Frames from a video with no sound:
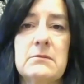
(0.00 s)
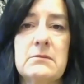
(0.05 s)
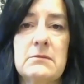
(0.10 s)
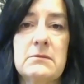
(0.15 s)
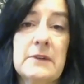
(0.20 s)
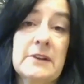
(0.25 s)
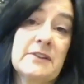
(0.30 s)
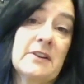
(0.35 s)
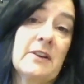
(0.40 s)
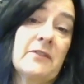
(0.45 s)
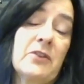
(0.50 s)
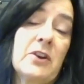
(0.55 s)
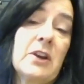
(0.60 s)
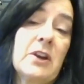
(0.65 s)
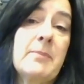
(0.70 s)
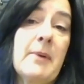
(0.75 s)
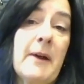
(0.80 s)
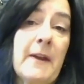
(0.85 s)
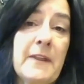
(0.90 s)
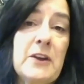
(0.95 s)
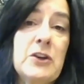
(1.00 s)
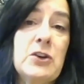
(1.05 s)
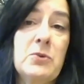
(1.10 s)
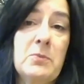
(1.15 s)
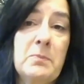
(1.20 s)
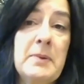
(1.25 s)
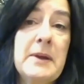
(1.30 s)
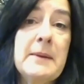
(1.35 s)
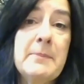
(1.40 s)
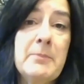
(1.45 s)
forget about the
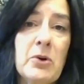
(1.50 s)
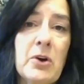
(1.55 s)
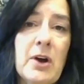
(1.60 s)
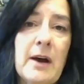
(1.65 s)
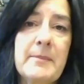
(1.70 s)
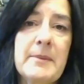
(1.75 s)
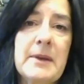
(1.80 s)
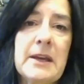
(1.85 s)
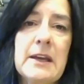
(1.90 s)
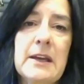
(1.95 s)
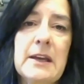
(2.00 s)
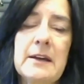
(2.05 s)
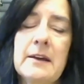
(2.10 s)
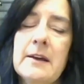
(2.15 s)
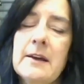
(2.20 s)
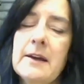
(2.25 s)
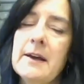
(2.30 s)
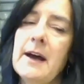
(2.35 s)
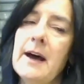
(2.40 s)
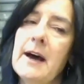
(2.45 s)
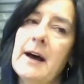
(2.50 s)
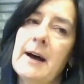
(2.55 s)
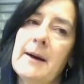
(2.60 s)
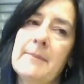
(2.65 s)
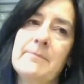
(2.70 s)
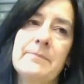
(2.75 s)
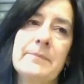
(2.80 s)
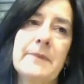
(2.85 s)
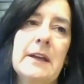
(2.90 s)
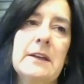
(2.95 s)
new people coming in.
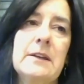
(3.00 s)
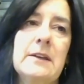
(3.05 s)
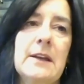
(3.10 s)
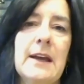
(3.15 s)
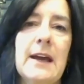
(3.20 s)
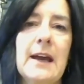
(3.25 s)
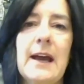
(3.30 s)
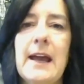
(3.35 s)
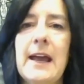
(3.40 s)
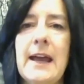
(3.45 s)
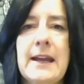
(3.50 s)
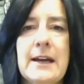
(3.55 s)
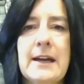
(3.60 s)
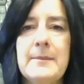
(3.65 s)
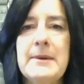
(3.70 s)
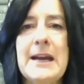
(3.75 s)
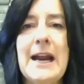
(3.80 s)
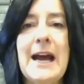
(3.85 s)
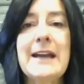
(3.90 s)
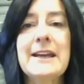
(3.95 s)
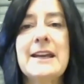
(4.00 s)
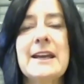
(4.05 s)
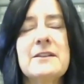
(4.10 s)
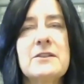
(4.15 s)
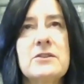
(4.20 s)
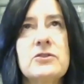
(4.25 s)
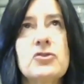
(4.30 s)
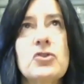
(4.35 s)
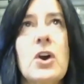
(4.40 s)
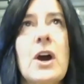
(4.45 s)
And I mean, I
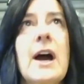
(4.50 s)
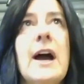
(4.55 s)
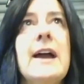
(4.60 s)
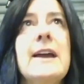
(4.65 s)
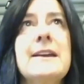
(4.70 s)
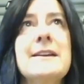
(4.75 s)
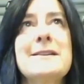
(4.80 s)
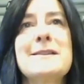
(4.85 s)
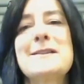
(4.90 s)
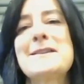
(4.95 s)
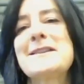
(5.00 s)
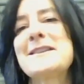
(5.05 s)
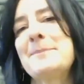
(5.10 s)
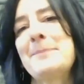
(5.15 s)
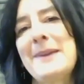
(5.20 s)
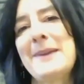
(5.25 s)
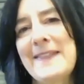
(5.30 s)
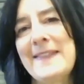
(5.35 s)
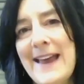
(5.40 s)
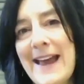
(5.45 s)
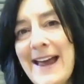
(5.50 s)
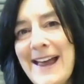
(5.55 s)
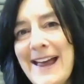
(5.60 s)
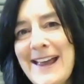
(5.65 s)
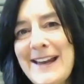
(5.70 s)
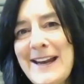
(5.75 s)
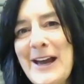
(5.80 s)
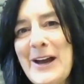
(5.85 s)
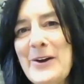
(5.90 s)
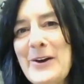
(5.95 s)
can try and spin
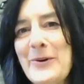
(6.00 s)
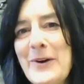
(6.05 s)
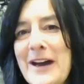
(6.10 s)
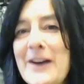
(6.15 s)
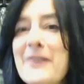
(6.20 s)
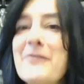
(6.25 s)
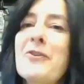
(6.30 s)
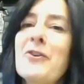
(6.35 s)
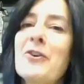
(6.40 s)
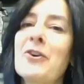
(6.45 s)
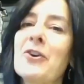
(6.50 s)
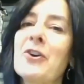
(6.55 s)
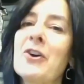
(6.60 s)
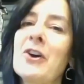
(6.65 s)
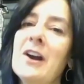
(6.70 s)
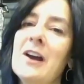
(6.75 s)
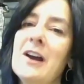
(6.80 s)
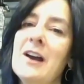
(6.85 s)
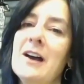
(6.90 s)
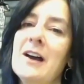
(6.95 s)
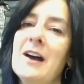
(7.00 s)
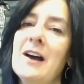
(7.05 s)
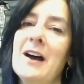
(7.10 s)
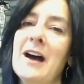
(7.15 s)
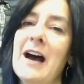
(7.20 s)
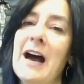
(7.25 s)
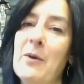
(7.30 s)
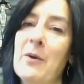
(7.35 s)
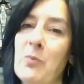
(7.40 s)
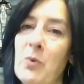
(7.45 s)
that however
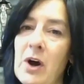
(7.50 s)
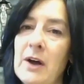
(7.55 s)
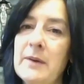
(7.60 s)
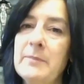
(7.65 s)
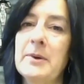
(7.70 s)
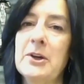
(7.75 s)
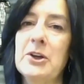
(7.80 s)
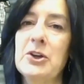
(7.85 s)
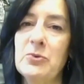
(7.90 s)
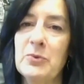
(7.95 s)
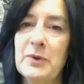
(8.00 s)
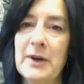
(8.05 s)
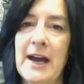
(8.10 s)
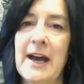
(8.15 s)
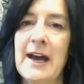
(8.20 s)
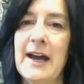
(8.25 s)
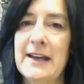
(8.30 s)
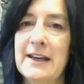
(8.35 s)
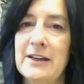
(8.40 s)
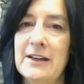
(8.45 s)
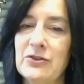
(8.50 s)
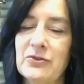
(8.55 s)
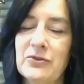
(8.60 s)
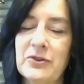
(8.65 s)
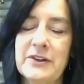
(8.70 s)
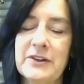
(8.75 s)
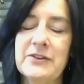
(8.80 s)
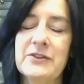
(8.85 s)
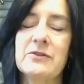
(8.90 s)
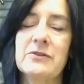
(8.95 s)
I want, but you and I and your
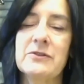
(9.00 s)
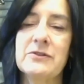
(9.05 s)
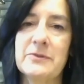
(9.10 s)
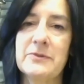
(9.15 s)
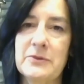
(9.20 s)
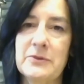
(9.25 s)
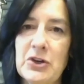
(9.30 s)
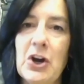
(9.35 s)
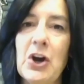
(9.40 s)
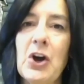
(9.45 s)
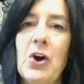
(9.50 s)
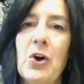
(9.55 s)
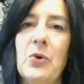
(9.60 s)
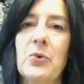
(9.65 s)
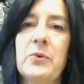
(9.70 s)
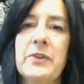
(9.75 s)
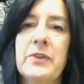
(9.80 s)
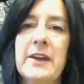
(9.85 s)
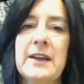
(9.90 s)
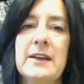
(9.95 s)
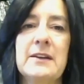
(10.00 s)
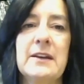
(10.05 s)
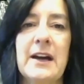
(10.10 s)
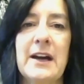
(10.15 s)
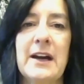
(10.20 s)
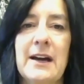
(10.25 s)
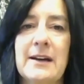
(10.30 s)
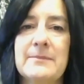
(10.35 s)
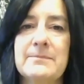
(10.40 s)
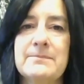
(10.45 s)
listeners know
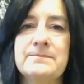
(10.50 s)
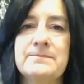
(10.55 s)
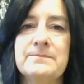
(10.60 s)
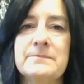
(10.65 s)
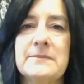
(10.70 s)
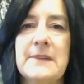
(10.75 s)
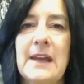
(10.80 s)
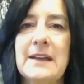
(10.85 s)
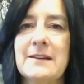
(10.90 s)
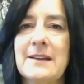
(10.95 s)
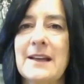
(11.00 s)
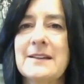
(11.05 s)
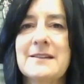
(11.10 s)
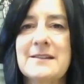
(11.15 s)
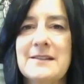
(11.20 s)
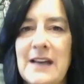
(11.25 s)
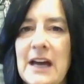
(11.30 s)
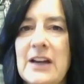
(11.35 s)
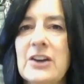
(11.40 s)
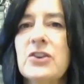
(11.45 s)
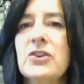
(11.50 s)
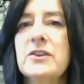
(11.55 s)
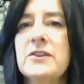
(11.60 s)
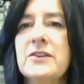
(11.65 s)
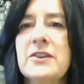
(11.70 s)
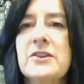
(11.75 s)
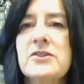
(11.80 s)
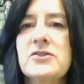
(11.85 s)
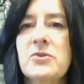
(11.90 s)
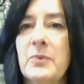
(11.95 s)
that that's not a good
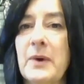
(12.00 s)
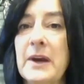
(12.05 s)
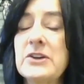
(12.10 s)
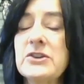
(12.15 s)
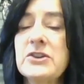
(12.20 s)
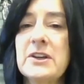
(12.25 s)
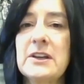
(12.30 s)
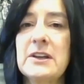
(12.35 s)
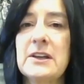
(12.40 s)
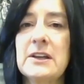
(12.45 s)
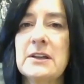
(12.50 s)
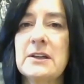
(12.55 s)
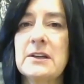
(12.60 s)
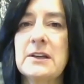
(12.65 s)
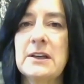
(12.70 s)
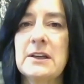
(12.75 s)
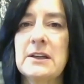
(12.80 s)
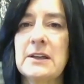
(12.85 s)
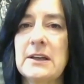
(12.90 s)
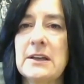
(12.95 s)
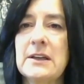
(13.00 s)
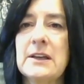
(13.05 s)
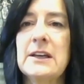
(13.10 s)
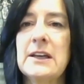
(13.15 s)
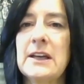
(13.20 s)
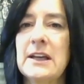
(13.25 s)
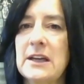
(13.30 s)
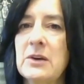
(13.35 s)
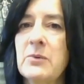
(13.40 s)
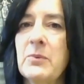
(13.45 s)
situation in
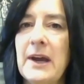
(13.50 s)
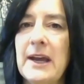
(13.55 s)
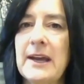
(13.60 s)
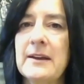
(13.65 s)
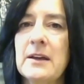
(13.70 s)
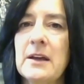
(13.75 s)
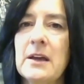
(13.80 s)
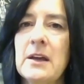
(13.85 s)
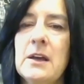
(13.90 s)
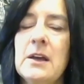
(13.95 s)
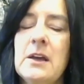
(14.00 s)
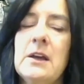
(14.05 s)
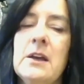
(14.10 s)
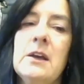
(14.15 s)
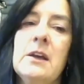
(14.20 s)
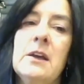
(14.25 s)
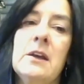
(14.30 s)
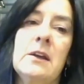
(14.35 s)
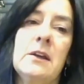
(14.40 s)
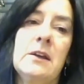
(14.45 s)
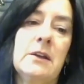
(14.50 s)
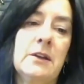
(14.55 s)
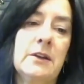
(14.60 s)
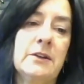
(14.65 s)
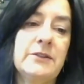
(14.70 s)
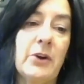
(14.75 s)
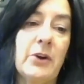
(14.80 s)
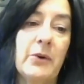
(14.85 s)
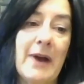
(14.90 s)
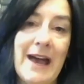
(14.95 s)
any way. Mm-hmm.
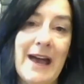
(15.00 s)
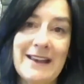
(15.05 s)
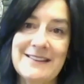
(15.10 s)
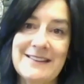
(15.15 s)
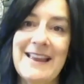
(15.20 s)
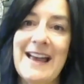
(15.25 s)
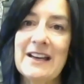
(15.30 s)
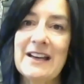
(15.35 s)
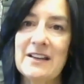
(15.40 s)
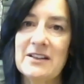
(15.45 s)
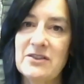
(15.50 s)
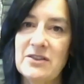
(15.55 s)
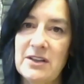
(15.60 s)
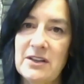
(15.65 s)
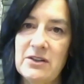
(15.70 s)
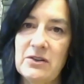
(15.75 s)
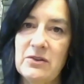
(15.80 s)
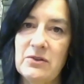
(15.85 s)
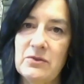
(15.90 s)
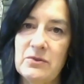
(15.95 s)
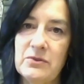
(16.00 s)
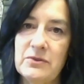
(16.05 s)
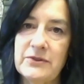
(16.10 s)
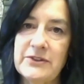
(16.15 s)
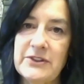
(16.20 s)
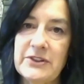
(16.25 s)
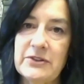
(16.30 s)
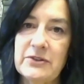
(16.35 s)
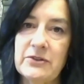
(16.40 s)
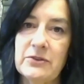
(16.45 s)
As that continues
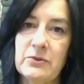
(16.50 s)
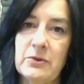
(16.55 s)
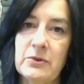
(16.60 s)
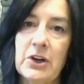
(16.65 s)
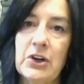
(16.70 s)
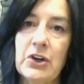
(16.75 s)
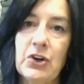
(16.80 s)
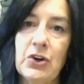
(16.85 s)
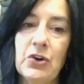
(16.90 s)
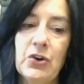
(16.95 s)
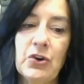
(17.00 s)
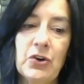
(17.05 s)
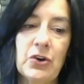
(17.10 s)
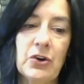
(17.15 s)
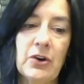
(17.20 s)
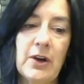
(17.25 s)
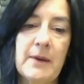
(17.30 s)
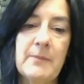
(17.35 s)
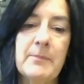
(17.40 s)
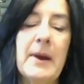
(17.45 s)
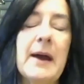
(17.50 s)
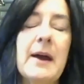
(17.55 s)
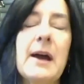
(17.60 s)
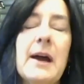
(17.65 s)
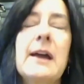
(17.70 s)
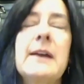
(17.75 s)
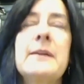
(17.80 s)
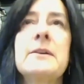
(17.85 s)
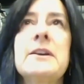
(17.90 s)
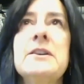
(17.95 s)
to occur,
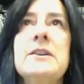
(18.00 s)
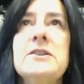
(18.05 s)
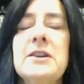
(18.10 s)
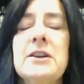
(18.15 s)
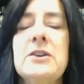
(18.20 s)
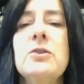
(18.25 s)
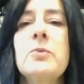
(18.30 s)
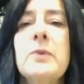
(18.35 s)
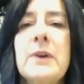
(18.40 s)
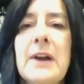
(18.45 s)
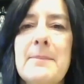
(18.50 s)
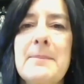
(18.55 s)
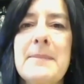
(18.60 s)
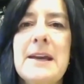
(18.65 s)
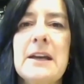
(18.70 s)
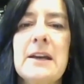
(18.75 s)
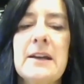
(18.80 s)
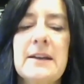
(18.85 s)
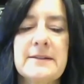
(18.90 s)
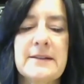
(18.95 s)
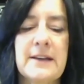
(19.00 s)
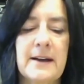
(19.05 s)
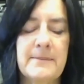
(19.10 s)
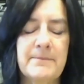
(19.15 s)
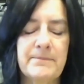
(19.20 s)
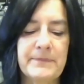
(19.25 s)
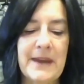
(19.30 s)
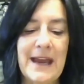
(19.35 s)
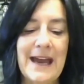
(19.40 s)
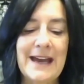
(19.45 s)
and continue, what I mean is,
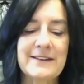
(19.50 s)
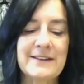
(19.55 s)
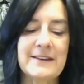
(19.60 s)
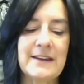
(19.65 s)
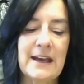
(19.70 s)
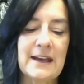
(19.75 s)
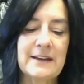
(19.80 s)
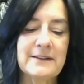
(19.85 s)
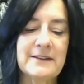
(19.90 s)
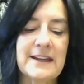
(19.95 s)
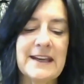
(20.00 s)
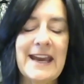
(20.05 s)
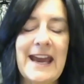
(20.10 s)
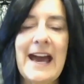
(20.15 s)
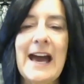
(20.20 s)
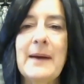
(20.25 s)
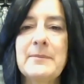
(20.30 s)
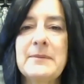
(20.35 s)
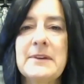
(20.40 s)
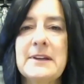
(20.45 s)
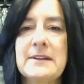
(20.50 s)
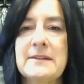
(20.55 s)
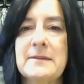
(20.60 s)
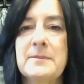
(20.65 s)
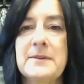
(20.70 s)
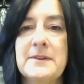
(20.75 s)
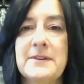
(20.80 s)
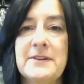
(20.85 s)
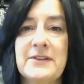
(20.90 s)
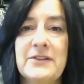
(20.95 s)
as the
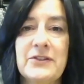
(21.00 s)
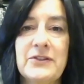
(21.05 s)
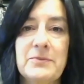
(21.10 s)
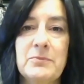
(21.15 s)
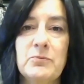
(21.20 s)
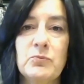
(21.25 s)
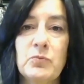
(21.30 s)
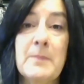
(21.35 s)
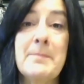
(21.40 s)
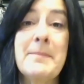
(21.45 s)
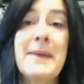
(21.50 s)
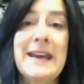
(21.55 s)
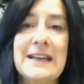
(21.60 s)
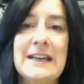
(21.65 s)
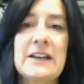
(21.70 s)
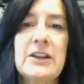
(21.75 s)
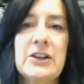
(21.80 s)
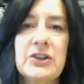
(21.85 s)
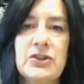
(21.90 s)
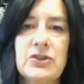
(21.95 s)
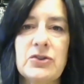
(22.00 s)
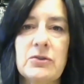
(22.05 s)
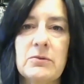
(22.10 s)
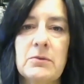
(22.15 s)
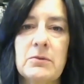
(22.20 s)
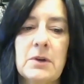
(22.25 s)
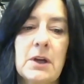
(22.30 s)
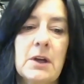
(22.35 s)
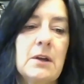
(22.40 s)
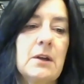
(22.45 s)
cabinets remain an
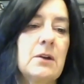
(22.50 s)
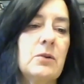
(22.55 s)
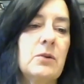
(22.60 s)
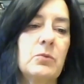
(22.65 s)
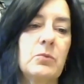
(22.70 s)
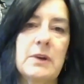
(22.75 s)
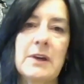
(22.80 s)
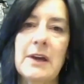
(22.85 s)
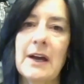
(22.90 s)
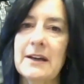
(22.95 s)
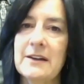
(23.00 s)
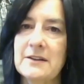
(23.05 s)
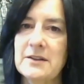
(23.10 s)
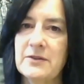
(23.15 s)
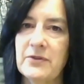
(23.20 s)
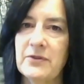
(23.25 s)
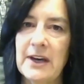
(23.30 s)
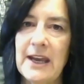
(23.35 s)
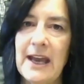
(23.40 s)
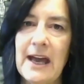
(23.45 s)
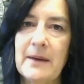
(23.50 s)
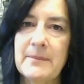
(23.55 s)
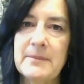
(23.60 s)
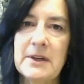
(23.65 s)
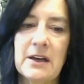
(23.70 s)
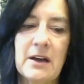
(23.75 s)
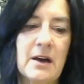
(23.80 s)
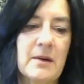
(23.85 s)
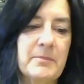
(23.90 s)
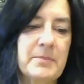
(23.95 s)
issue,
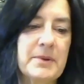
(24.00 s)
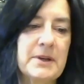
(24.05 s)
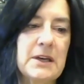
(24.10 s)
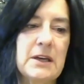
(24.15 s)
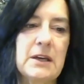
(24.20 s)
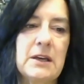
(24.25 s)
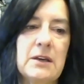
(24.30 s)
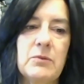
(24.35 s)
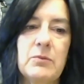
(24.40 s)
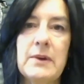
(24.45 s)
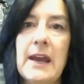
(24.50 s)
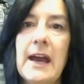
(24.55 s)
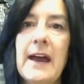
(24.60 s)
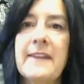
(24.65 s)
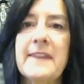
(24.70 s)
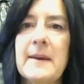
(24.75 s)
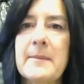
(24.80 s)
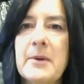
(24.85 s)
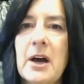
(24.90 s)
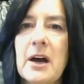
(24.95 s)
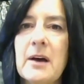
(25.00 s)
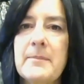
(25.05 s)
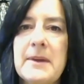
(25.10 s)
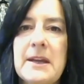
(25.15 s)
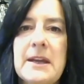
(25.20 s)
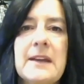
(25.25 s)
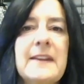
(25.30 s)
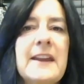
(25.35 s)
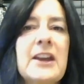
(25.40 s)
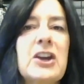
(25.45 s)
cabinet company, we had them come
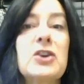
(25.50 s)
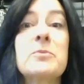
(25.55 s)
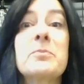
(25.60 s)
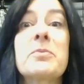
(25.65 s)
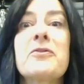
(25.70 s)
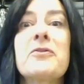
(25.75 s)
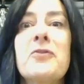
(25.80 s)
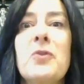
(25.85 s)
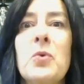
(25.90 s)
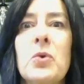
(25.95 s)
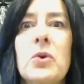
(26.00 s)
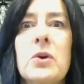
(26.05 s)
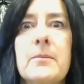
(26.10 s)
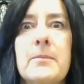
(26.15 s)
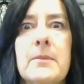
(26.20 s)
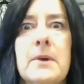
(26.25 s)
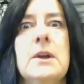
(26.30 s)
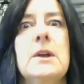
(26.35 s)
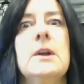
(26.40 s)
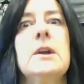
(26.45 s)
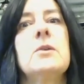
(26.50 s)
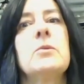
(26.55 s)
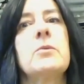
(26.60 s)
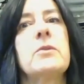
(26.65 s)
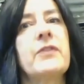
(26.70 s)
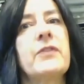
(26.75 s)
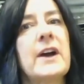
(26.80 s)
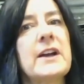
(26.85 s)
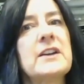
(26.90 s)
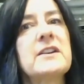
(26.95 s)
in, they couldn't perform.
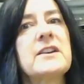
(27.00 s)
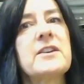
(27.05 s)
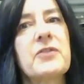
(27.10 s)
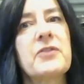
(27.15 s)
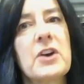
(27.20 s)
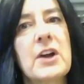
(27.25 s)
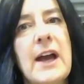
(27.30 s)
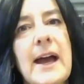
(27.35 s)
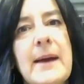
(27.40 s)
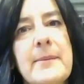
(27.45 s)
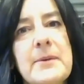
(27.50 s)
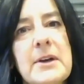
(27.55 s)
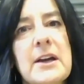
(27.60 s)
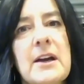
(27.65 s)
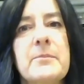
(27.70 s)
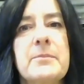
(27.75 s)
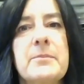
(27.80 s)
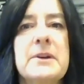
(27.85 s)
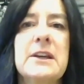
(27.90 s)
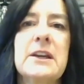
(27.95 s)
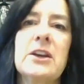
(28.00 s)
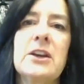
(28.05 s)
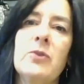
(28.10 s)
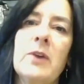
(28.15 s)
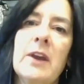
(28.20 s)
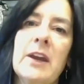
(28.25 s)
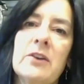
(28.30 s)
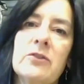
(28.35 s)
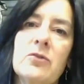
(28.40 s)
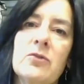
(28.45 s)
We find a different cabinet company. Can you
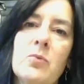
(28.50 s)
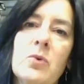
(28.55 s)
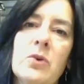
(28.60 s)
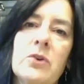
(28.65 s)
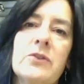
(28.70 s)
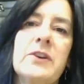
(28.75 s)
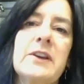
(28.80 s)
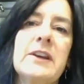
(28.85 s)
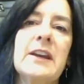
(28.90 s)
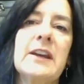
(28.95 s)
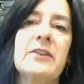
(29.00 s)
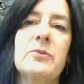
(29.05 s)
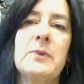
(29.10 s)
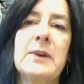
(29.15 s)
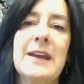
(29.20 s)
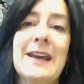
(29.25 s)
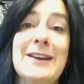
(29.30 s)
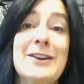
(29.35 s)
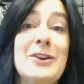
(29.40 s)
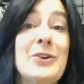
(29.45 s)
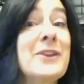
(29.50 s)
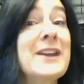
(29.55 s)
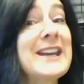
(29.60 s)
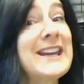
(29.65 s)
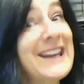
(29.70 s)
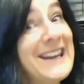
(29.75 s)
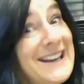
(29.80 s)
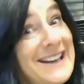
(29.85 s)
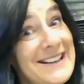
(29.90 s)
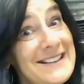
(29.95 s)
handle warranty? Yes, we can. No, they
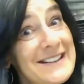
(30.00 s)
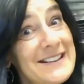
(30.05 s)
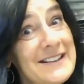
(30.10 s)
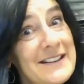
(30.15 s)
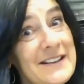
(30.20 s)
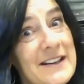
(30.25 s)
can't.